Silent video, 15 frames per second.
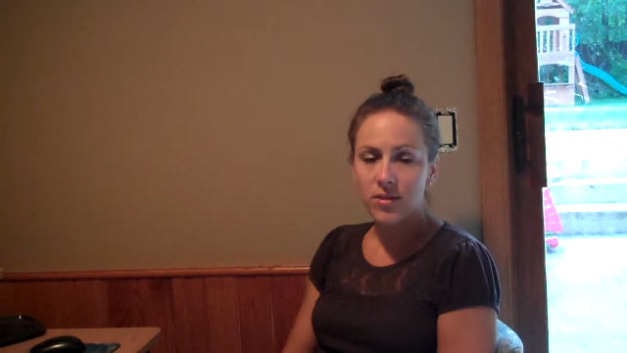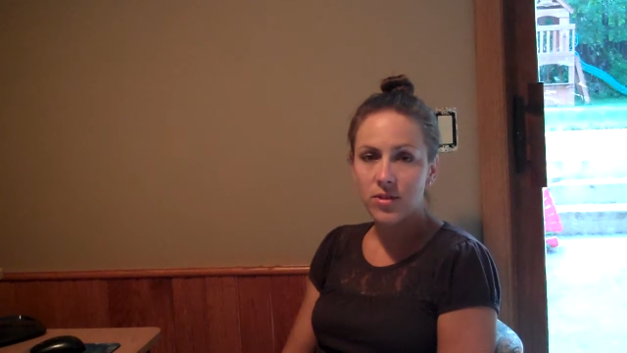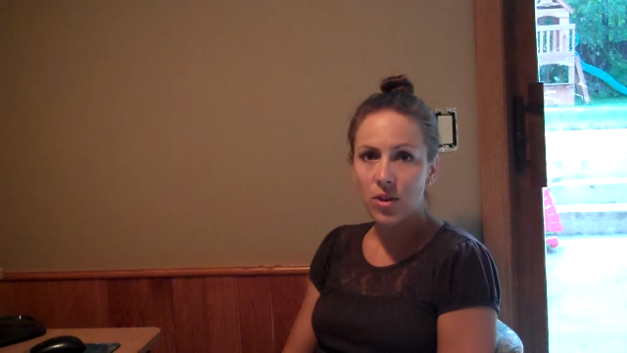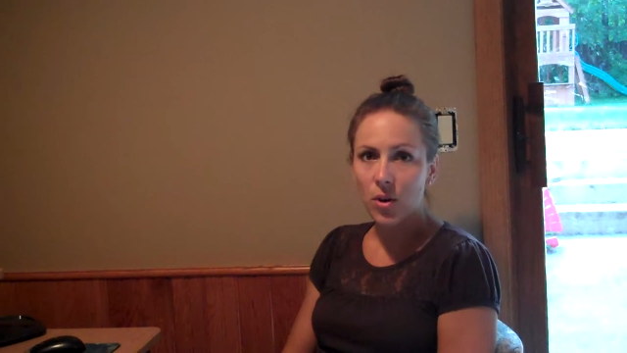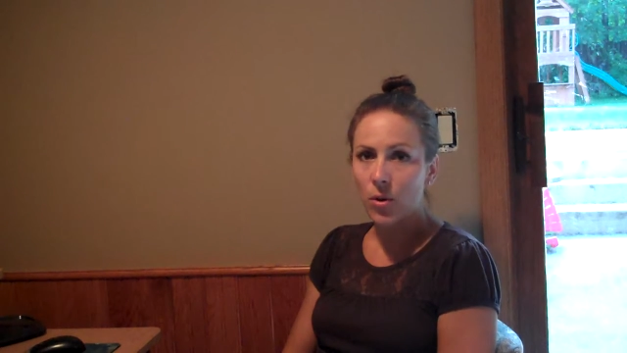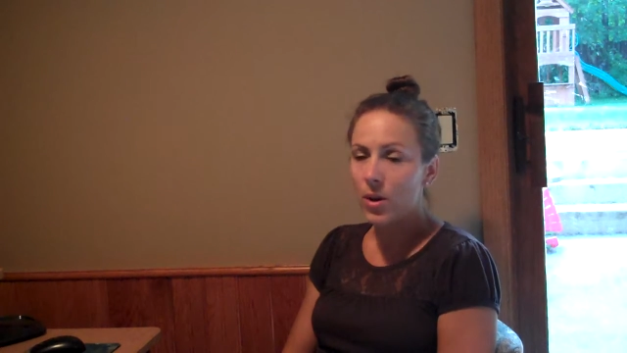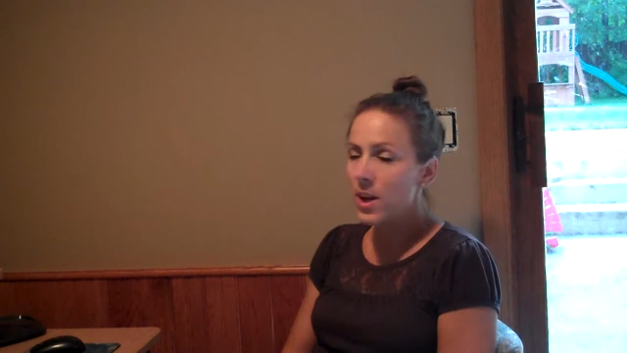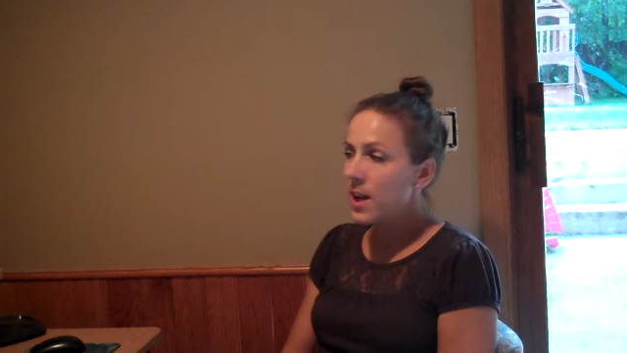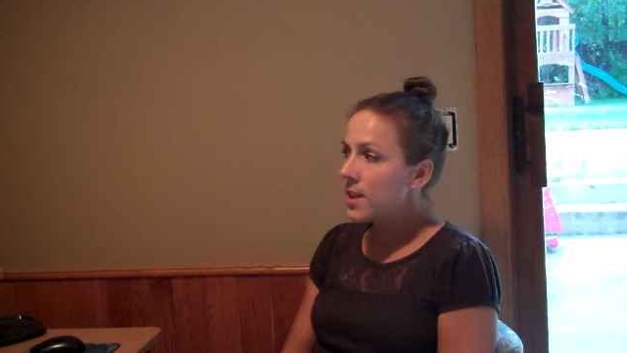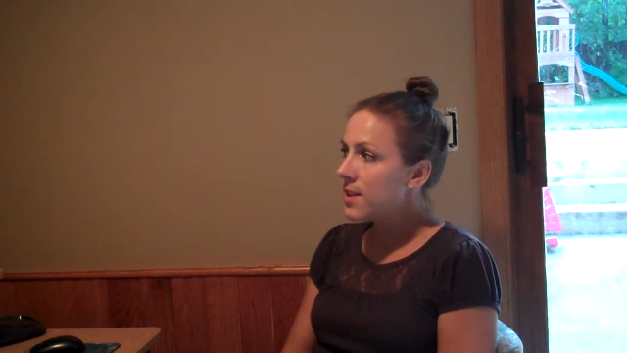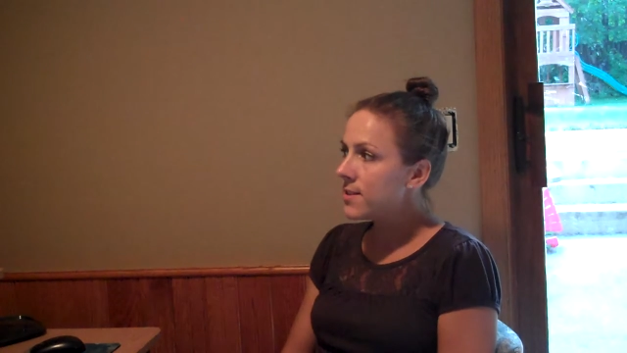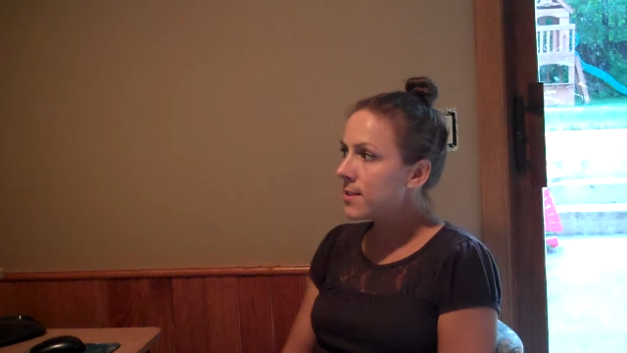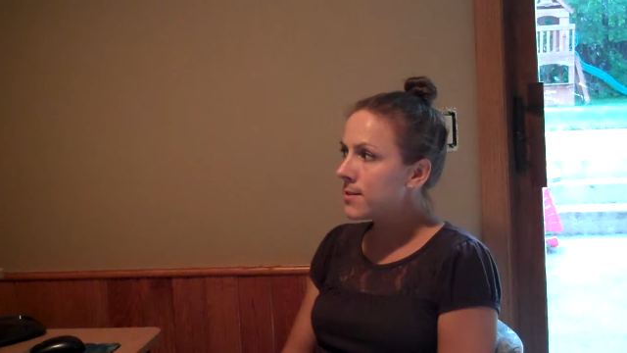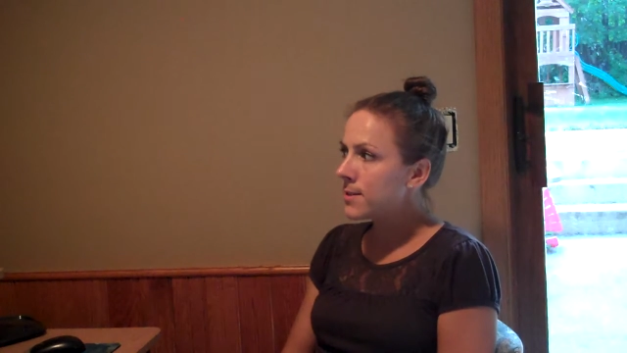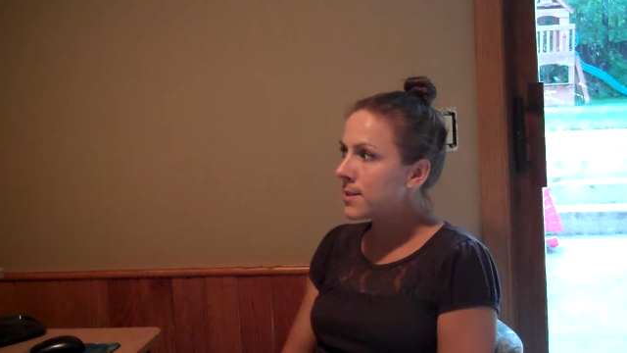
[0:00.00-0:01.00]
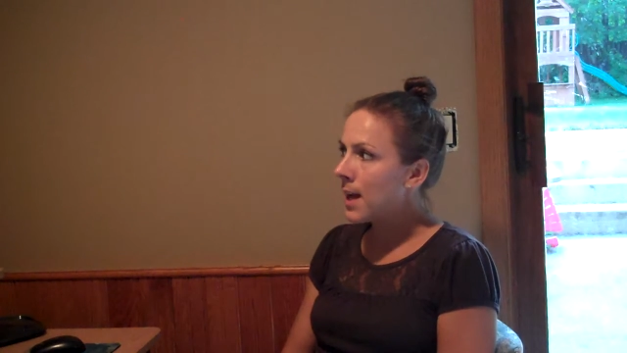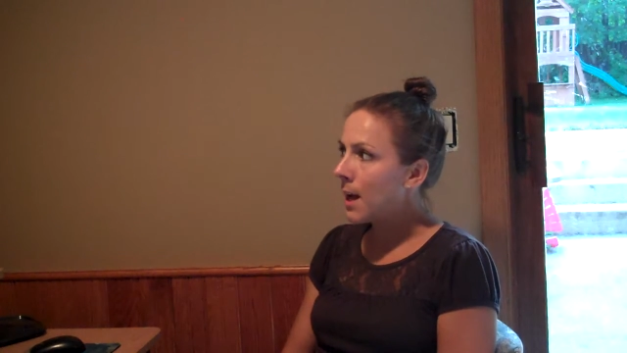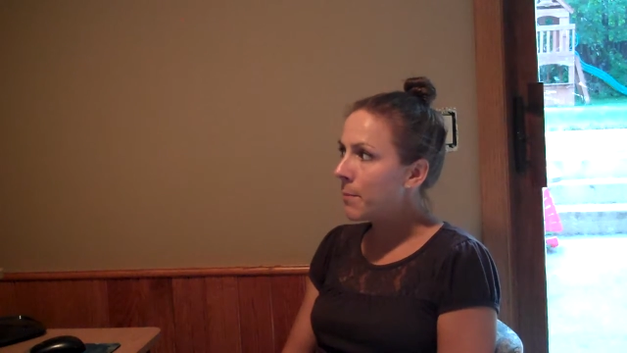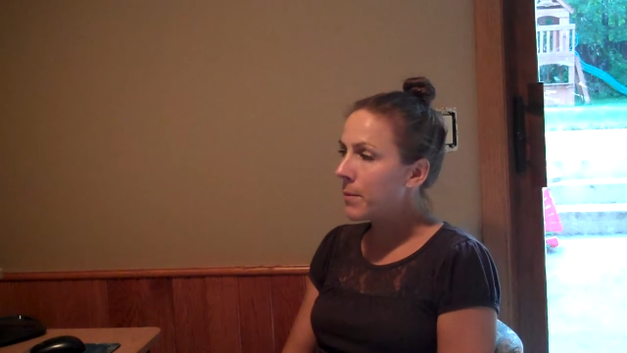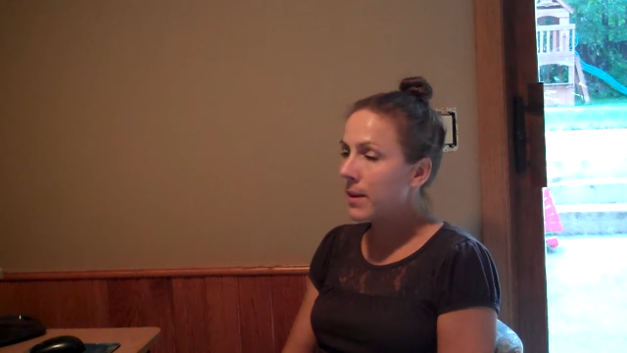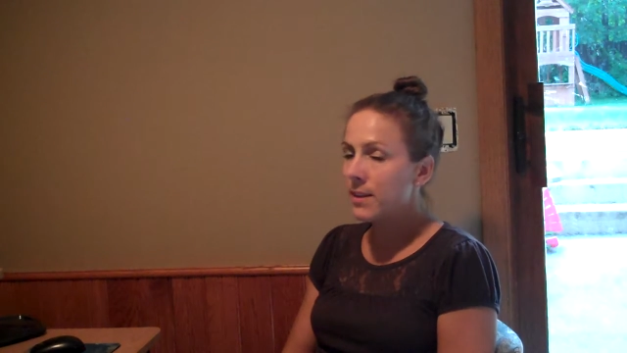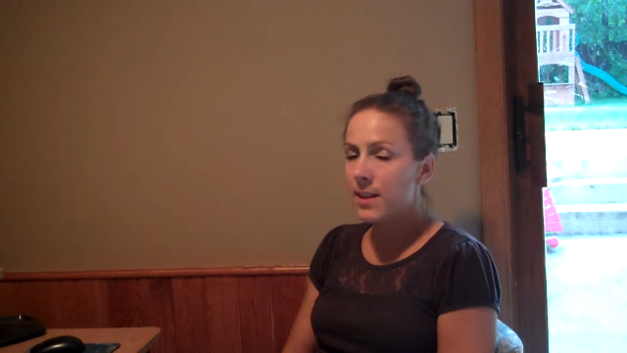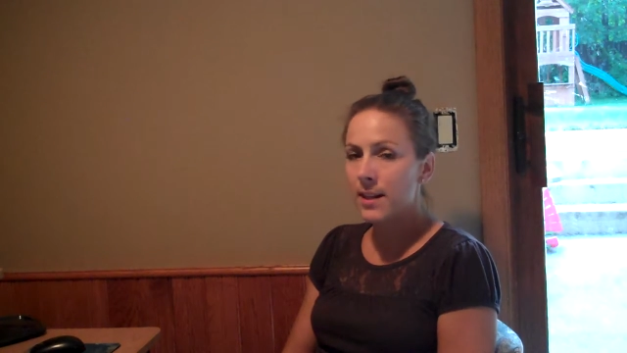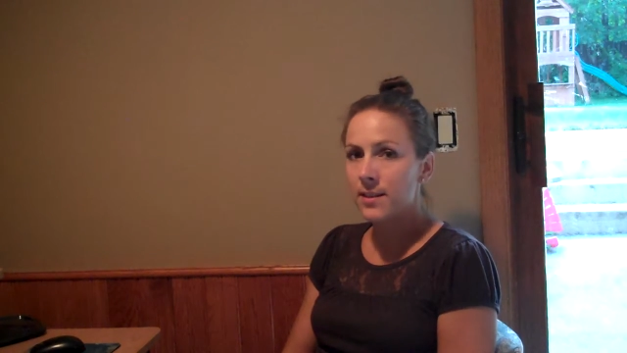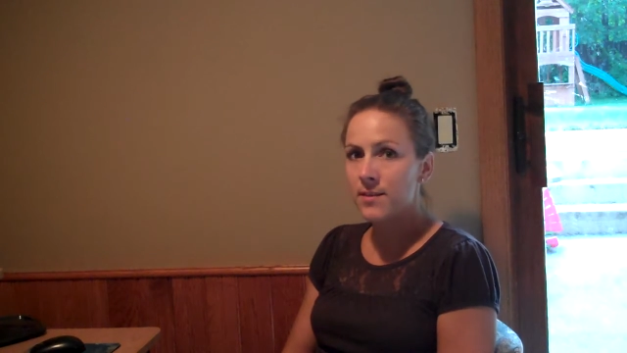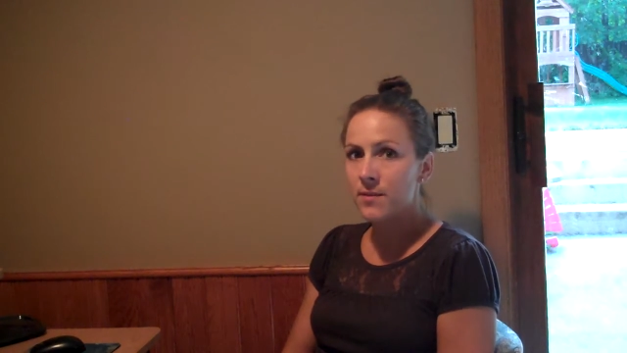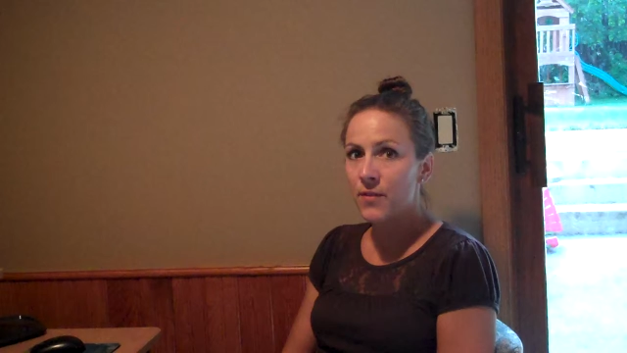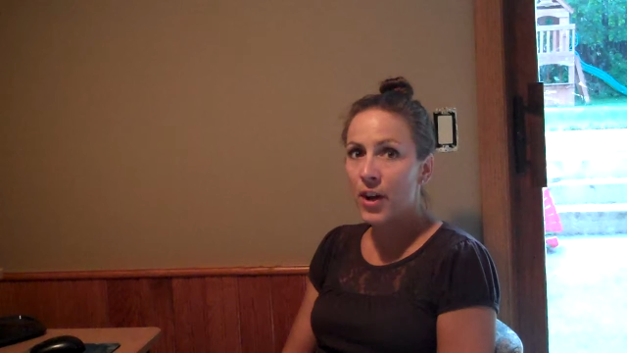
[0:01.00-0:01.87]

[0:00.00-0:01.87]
So this is a topic that is